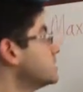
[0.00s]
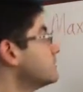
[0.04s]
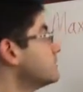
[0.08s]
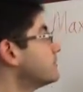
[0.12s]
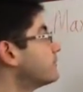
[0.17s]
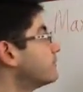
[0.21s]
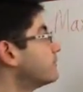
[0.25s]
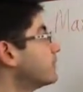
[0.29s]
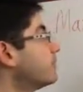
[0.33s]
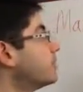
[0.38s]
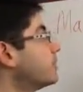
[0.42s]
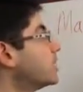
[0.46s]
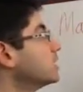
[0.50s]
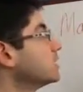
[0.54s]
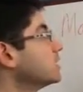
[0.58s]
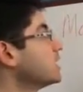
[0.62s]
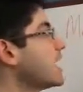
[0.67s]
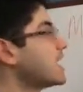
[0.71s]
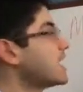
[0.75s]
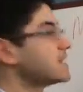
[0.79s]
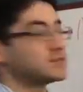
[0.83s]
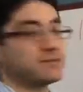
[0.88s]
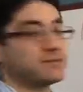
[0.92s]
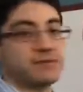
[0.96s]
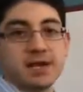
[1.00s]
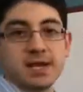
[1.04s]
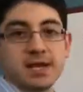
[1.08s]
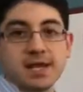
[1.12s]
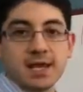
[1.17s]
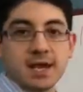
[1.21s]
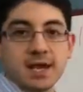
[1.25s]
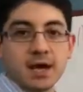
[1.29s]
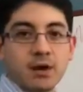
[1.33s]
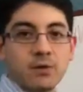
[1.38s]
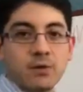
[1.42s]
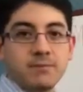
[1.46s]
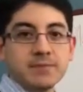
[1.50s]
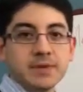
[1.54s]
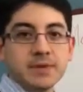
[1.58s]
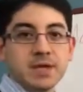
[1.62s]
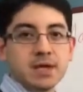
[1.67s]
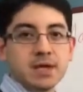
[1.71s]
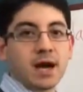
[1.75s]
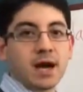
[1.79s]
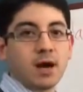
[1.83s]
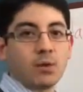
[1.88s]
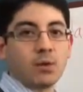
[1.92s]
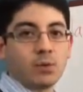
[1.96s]
From our last video,
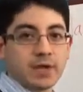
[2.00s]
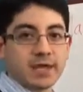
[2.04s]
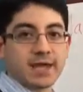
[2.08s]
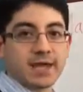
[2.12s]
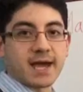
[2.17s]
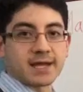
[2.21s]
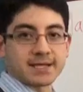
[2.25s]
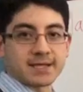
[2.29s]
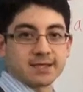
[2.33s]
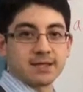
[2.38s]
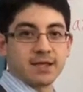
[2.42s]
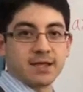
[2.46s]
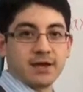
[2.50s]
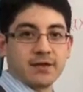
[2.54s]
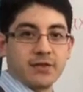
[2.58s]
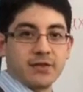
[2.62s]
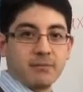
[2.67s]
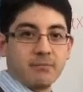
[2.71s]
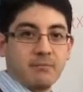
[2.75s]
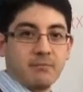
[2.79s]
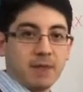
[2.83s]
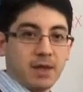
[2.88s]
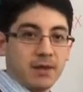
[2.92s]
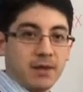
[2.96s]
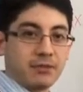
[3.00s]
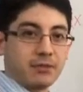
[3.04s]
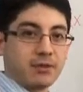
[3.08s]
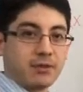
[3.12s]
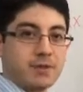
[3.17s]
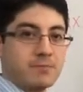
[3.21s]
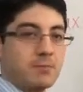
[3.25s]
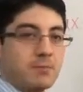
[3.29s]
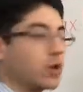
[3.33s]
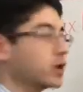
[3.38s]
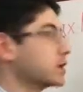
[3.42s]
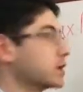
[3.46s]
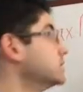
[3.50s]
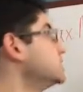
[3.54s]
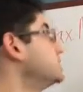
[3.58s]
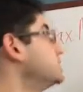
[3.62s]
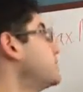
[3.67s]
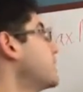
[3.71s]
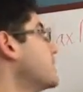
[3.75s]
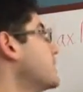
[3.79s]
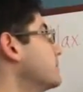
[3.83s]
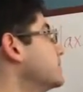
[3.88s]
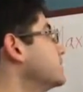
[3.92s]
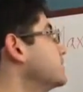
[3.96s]
we calculated the monthly
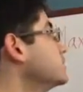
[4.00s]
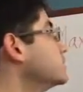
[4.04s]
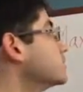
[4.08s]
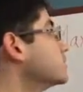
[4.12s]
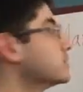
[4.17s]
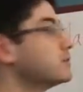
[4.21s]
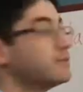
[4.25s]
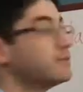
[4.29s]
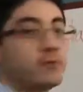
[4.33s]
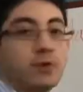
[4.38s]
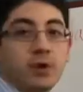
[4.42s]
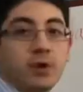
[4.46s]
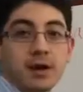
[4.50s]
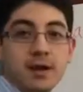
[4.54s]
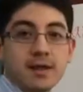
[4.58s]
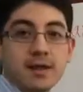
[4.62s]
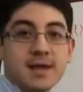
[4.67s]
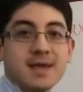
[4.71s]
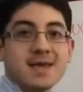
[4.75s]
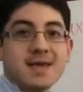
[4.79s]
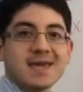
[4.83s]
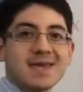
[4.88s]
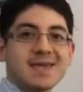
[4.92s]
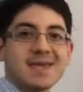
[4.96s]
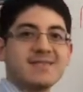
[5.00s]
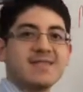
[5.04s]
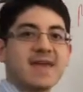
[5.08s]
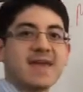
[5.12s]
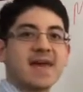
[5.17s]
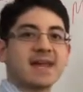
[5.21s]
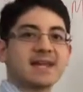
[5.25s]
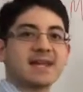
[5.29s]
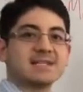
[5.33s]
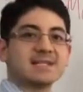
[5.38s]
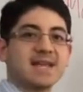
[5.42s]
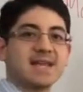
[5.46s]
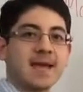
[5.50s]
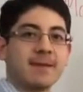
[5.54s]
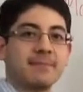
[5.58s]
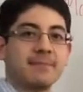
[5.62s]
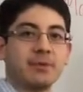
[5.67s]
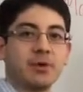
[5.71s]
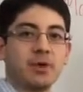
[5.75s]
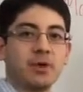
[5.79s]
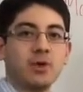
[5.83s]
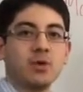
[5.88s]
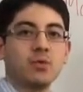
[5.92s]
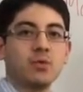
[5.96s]
mortgage payment you could afford. In that
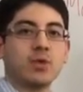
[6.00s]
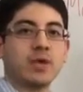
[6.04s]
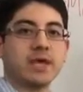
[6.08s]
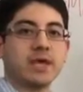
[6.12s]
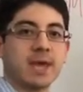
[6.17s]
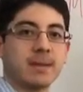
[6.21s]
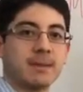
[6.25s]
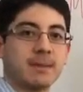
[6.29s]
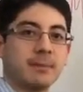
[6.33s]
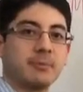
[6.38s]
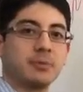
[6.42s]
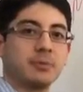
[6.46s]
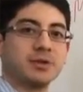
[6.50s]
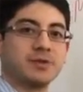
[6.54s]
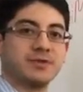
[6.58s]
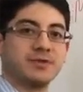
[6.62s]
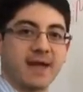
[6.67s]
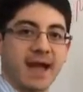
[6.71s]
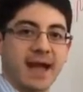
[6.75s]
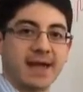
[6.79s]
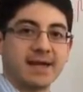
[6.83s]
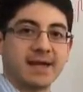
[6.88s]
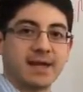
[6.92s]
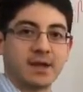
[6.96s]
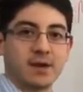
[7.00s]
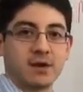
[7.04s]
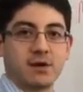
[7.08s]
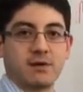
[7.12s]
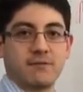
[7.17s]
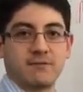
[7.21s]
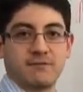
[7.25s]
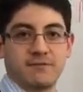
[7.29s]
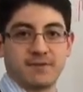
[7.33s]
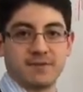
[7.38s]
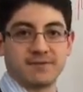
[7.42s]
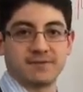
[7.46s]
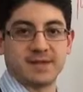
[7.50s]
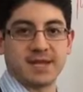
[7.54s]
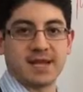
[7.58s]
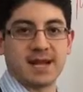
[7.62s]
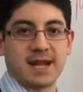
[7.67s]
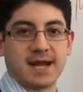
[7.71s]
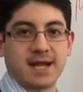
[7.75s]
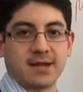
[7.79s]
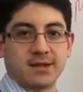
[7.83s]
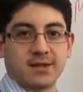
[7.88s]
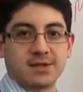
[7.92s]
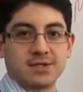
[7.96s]
example, we came up with
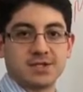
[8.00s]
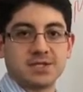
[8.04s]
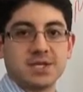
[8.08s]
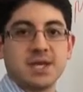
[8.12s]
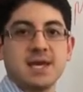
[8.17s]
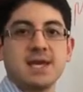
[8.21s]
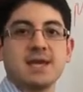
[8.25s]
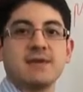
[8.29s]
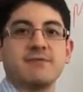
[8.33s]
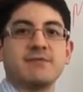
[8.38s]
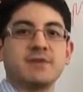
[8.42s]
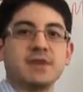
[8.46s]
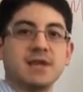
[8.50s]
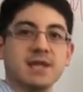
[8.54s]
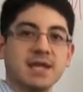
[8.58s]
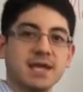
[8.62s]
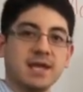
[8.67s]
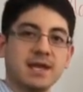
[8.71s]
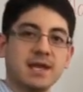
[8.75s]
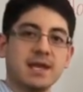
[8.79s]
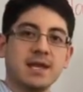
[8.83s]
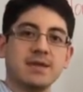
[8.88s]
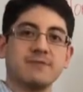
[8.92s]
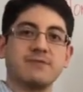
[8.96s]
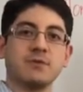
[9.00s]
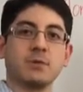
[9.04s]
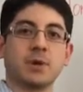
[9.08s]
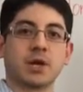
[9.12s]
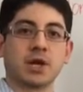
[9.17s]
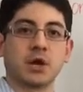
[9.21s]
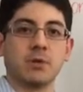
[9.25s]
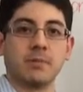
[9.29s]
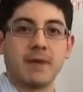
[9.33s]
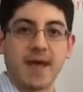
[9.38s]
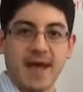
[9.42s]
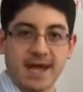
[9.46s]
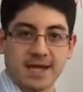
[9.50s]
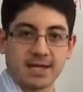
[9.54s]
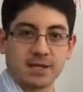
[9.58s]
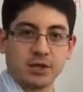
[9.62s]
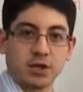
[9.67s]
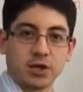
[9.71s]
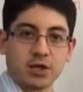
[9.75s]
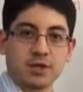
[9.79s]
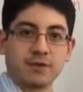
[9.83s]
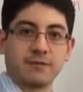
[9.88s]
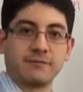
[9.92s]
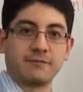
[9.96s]
$950. If you want to go back and
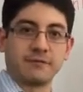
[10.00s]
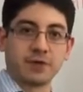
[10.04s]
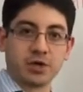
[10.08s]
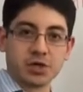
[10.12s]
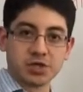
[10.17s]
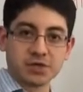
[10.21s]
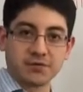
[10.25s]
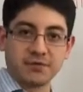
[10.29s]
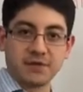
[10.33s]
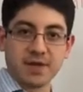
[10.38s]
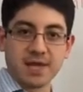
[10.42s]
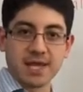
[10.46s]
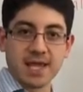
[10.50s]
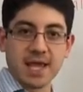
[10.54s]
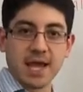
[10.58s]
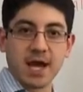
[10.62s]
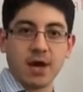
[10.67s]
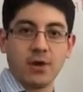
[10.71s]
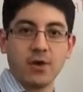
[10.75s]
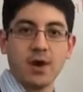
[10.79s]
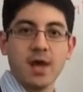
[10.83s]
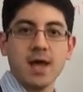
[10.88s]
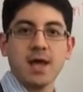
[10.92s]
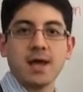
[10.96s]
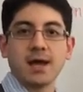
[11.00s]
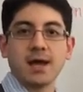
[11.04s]
look at the first video,